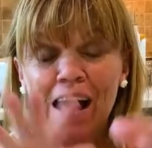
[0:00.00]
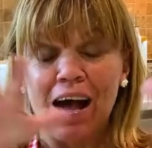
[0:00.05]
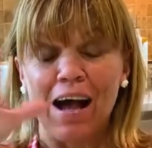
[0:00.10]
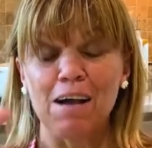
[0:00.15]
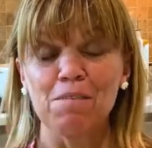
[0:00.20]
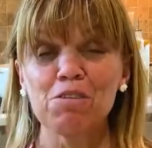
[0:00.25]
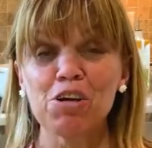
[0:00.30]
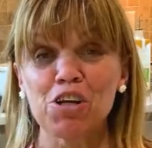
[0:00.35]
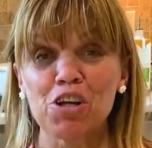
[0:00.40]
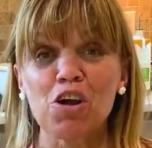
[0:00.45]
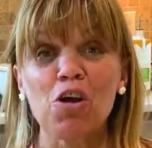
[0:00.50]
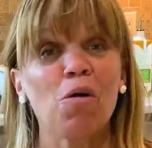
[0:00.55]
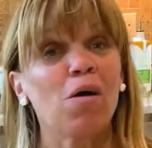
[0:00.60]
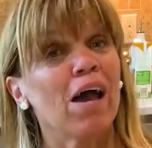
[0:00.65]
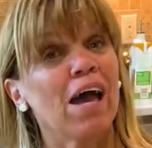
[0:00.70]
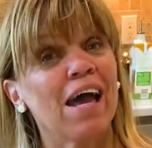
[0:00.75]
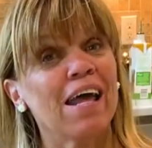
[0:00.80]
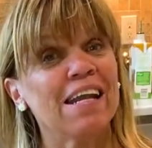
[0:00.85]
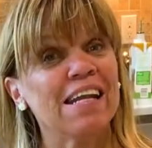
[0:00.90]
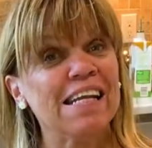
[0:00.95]
I'm gonna go
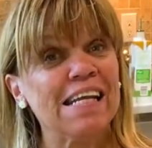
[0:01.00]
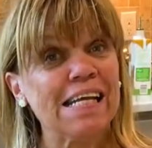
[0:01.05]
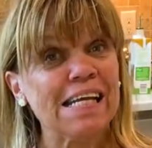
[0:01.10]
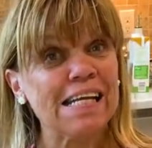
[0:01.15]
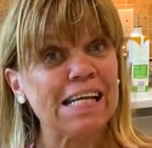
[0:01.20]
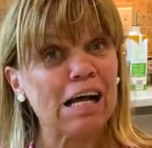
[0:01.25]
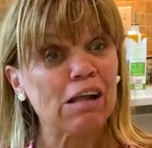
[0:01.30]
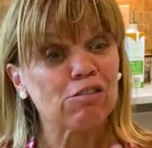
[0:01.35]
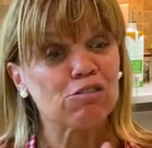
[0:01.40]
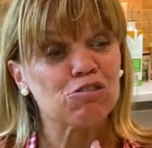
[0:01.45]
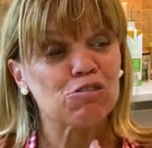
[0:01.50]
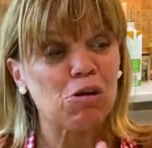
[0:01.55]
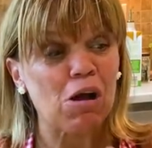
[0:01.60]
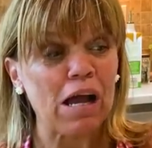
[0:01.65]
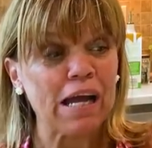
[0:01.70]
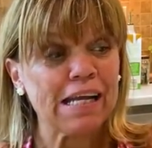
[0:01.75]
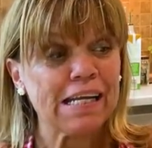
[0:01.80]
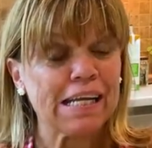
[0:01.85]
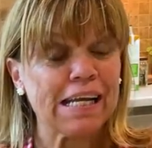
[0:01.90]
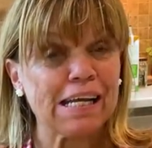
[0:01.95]
ahead and eat. I'll
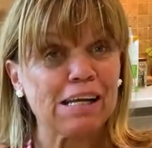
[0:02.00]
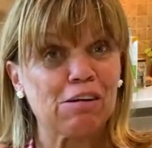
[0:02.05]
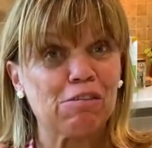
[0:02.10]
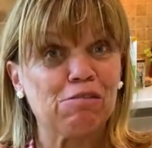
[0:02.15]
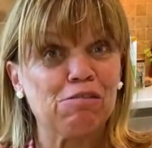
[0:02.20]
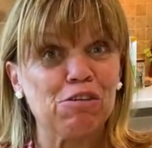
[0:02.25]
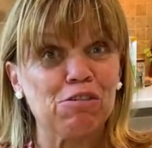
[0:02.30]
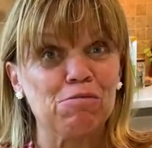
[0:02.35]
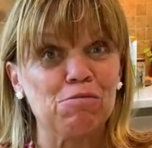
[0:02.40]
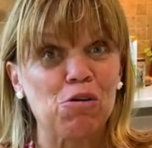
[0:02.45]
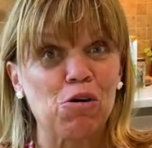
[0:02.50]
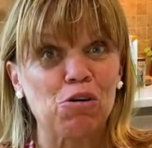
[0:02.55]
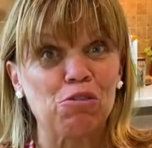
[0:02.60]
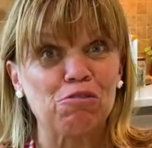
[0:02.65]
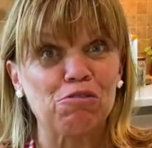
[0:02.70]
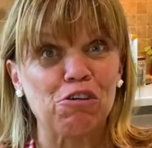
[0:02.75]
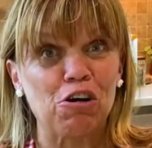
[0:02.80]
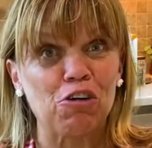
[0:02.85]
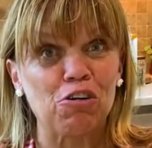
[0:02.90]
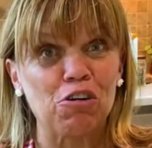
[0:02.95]
try and get a few more
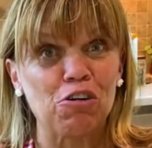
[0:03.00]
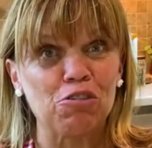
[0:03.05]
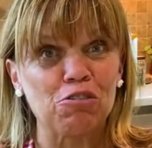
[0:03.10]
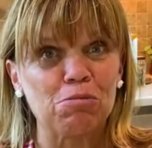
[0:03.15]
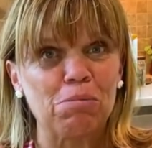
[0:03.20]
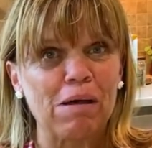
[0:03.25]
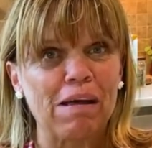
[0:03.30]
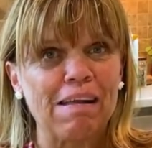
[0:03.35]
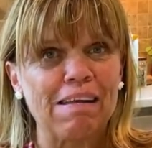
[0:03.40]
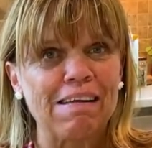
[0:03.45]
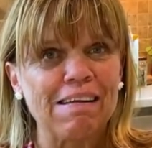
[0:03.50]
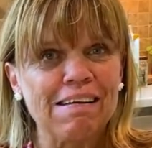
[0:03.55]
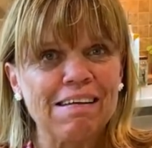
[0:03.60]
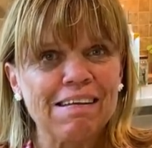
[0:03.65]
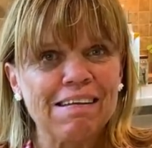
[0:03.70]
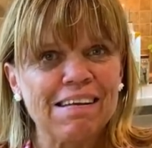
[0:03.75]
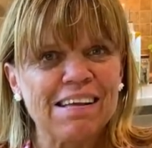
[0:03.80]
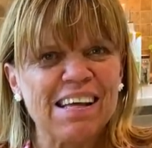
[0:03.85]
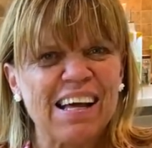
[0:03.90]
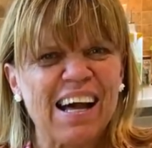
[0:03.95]
photos, but
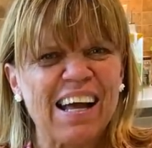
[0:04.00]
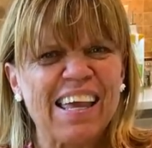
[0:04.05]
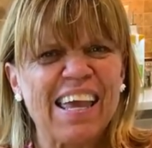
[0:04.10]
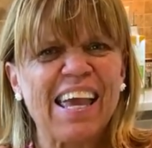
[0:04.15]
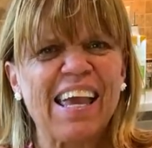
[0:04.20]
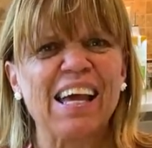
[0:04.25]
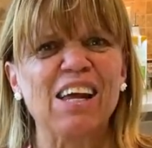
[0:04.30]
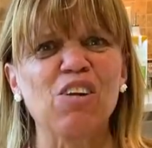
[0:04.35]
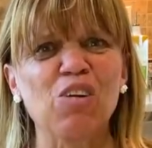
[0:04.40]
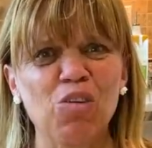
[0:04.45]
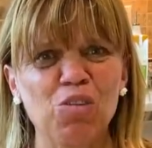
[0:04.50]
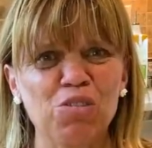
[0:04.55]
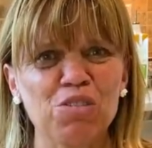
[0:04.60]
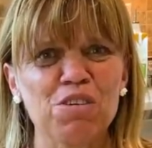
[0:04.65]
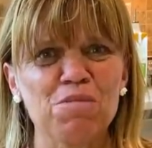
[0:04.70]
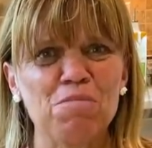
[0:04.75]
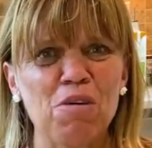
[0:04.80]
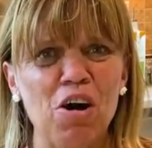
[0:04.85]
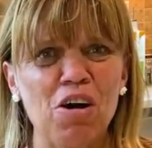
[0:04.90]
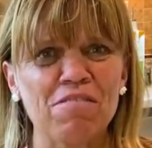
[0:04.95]
I can't hold
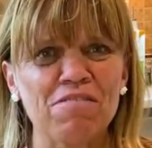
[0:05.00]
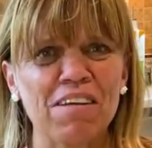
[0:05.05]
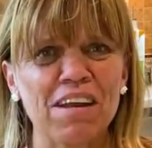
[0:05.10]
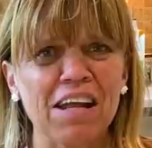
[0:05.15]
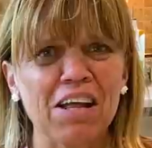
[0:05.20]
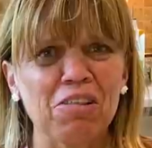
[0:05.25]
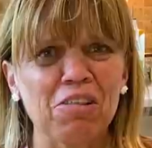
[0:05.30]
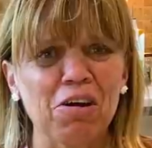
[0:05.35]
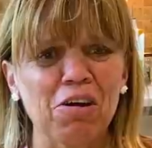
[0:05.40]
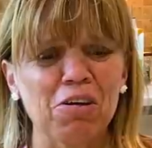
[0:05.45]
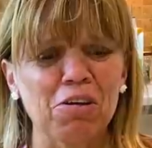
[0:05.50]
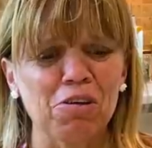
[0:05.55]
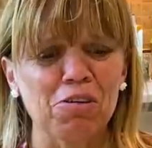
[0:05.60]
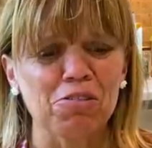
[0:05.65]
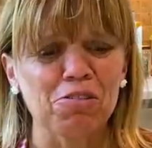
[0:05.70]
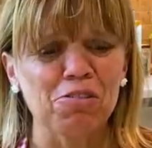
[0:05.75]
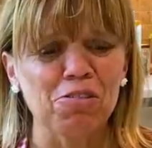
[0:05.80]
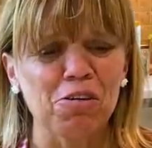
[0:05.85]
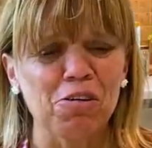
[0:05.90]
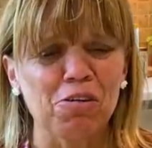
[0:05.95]
them off any
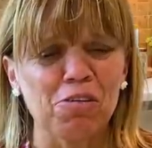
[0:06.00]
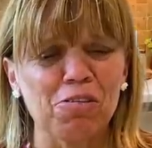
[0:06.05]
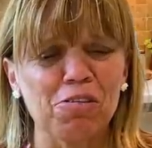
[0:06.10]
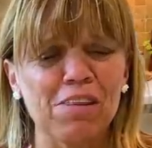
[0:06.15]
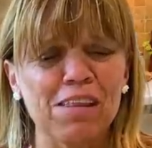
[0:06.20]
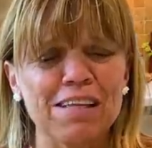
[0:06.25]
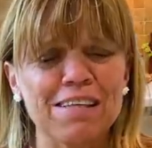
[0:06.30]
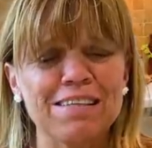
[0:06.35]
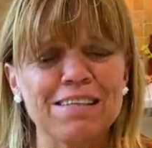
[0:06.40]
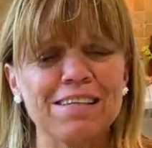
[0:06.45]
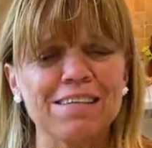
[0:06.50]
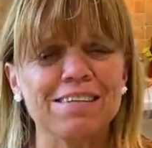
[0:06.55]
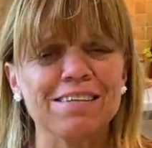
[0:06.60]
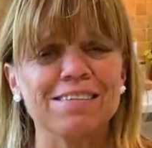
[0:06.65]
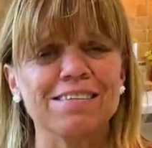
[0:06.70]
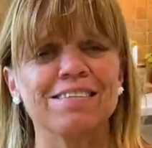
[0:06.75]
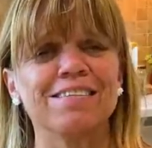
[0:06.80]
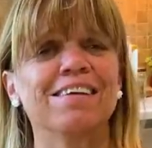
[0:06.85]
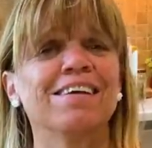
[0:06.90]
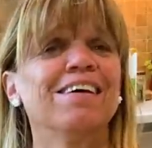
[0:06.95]
longer. So this
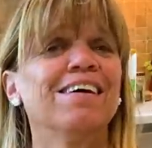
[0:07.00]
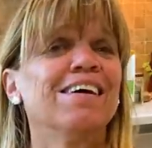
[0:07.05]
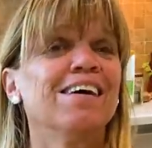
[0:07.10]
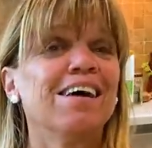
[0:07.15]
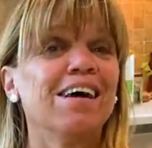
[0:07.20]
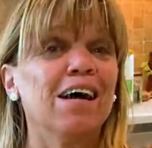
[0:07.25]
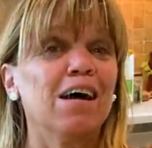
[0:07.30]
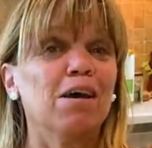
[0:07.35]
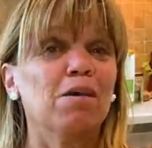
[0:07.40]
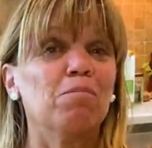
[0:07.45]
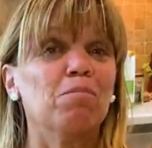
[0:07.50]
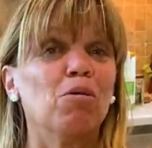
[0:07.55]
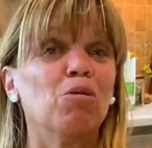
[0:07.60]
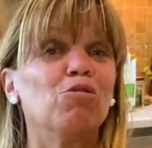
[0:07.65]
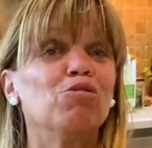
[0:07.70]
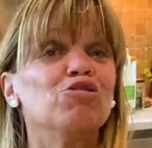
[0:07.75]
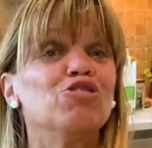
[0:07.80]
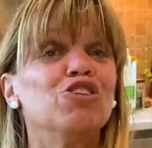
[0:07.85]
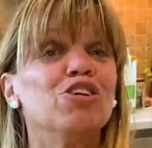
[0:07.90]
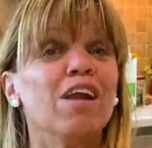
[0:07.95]
is
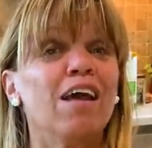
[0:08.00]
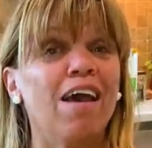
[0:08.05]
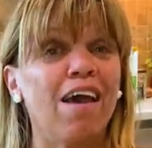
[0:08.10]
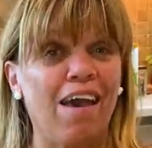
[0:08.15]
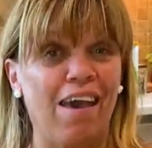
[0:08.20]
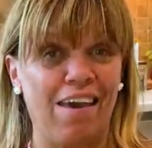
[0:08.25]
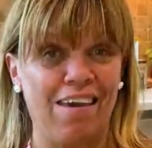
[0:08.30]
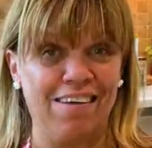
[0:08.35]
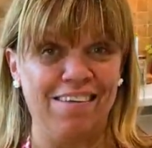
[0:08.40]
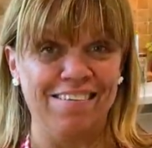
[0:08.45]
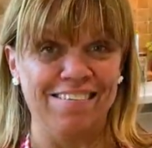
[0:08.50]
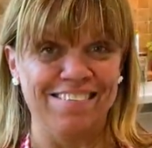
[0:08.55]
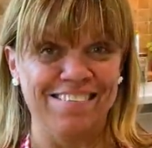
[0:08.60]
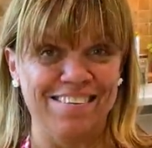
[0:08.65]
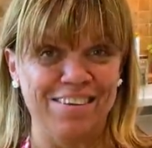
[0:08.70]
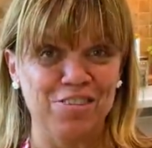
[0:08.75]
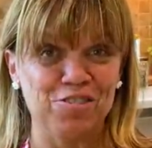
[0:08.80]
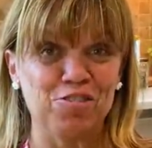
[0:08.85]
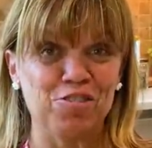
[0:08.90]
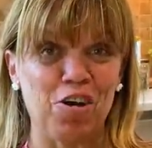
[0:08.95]
Bologna
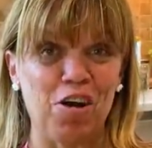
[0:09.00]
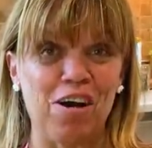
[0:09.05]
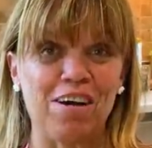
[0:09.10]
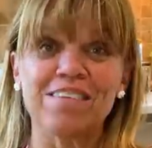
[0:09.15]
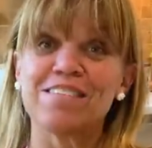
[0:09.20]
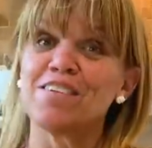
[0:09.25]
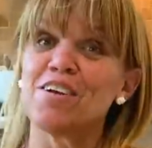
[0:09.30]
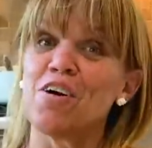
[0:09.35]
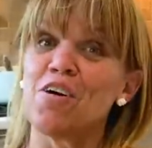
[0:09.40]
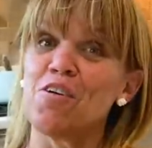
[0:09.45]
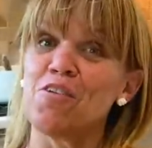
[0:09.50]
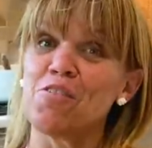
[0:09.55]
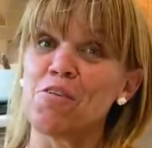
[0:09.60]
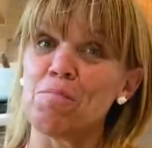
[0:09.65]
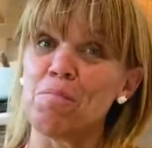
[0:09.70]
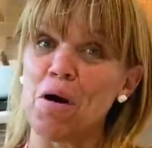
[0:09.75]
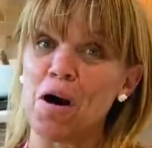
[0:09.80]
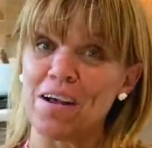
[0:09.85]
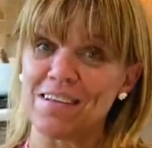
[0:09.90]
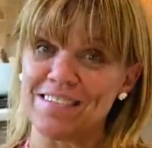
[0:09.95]
sauce over
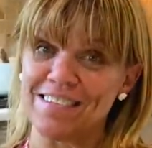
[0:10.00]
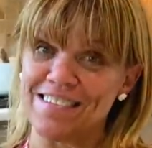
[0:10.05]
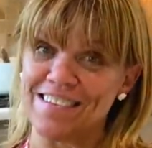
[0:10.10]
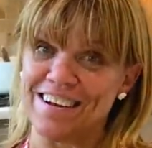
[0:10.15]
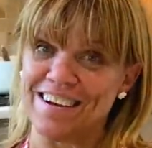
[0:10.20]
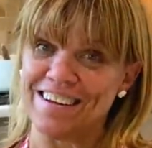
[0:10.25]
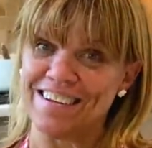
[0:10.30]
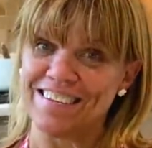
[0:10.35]
pasta.